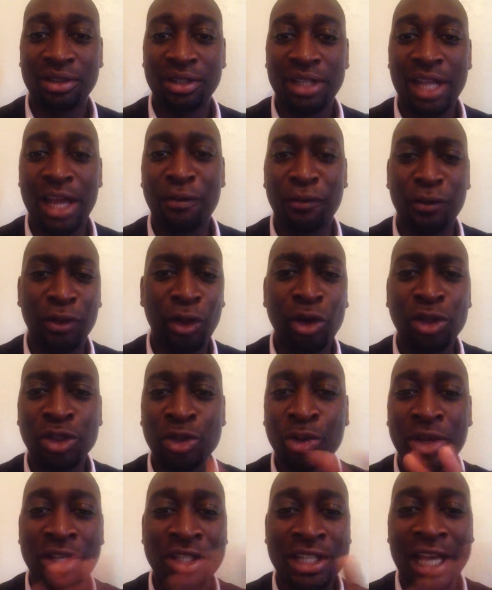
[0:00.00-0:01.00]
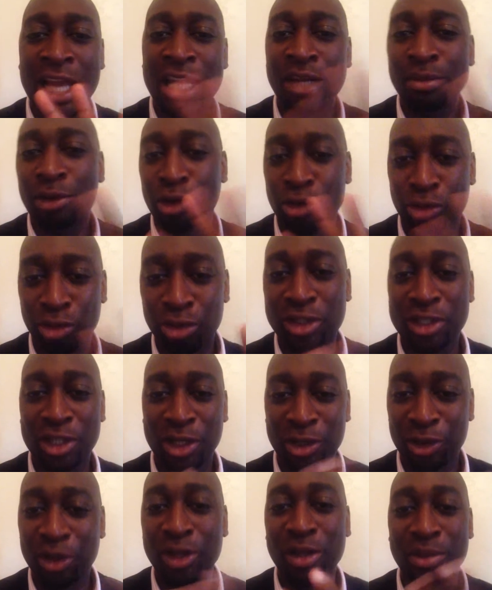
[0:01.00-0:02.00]
Now, for those who are into animal
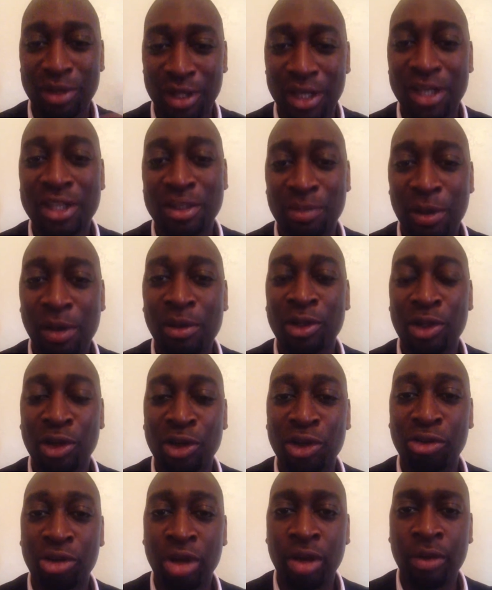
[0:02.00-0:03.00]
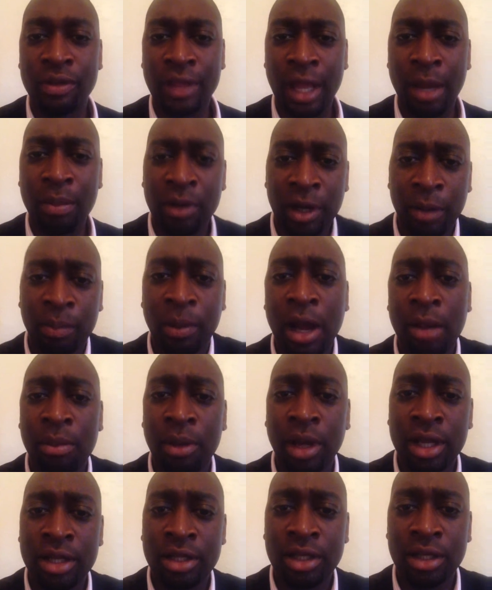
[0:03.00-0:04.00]
cruelty and all them things, you probably don't agree with that, but the bottom
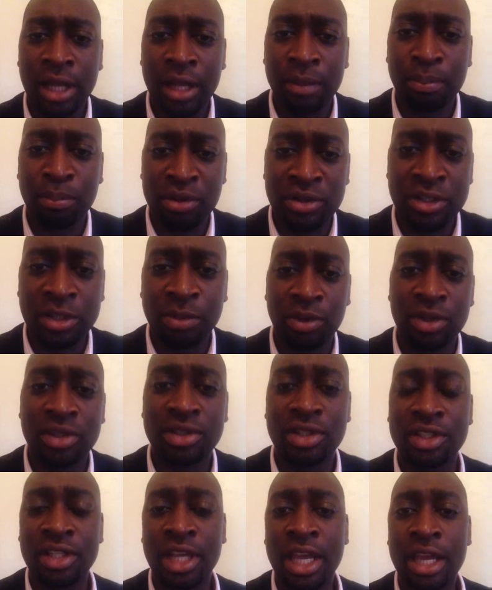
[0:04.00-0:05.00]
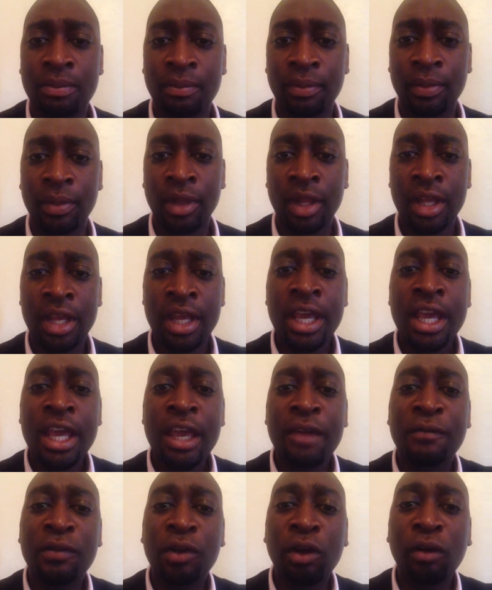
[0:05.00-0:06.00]
line principle is the same.
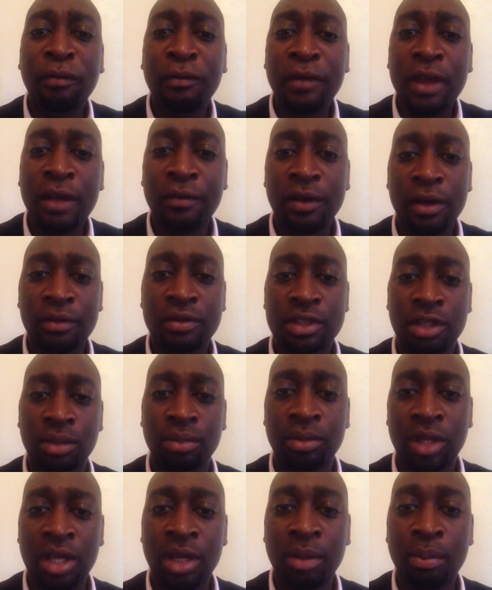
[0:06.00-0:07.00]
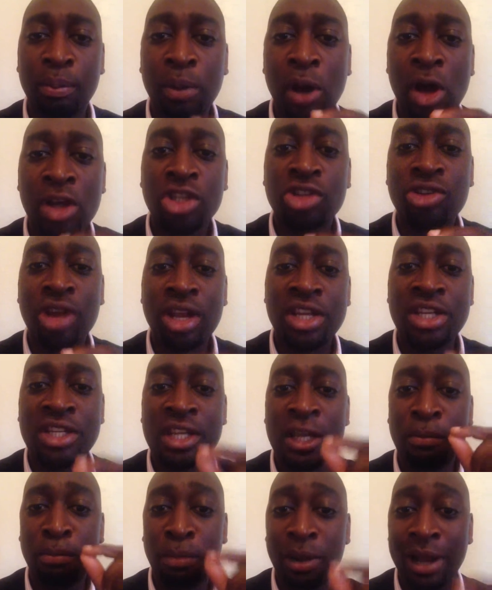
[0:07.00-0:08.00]
If you're fearful of something, put a
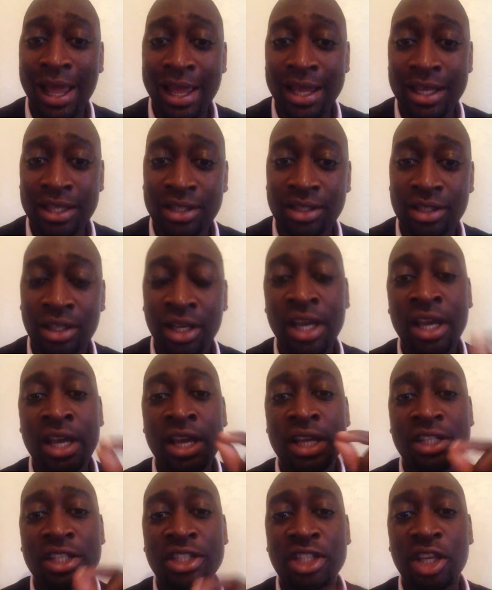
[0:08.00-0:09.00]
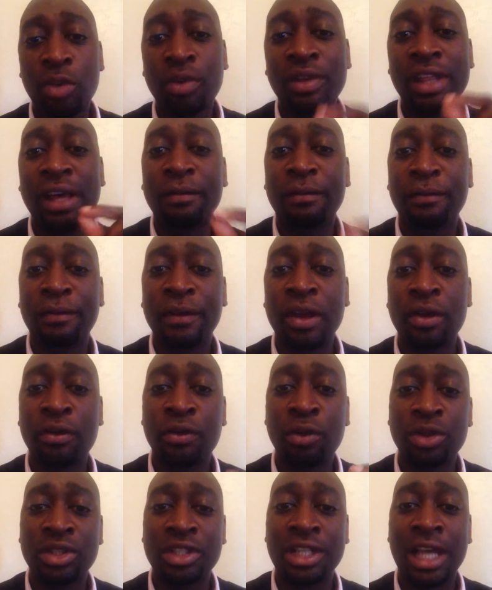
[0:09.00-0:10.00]
strategy in place to deal with that fear
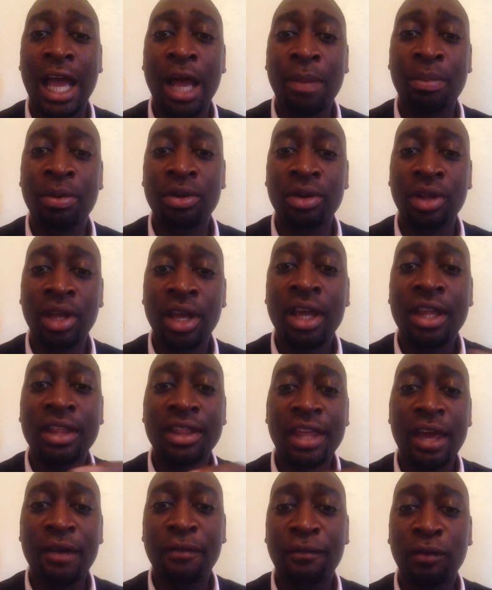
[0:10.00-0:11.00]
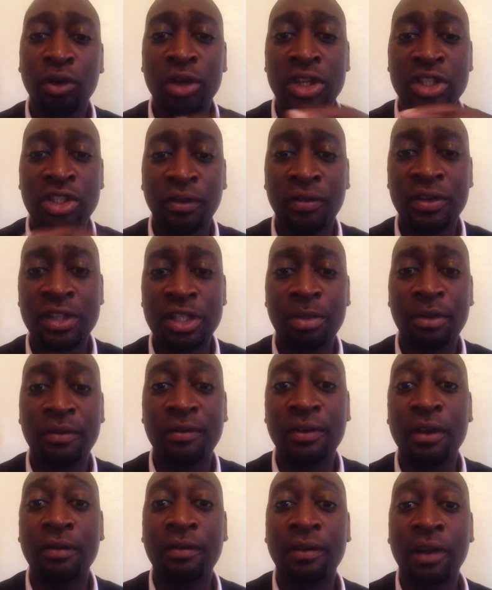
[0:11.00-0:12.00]
if it was to happen. Therefore, there's nothing to be
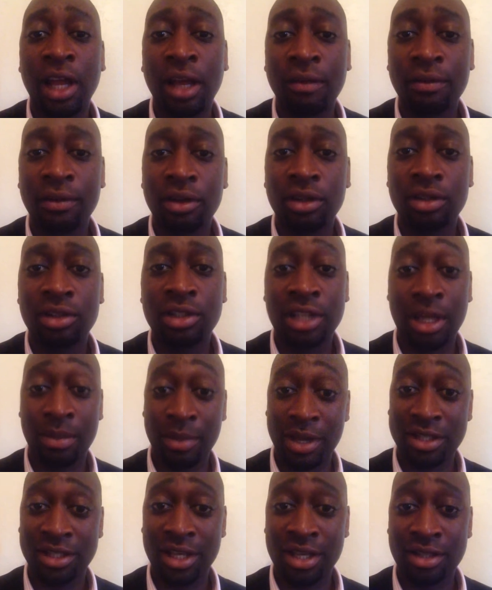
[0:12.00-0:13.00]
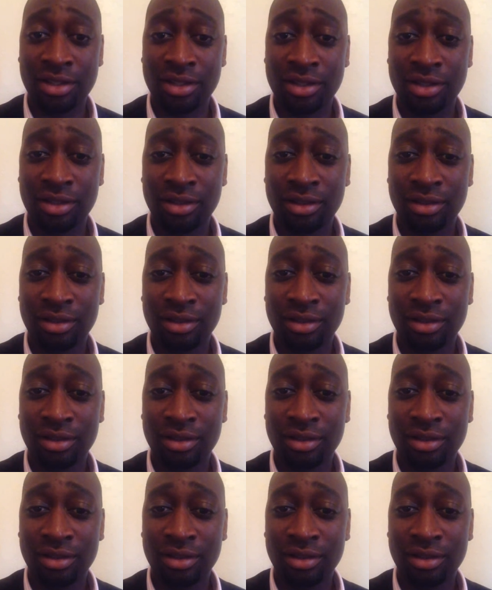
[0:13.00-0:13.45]
fearful of. Does that make sense?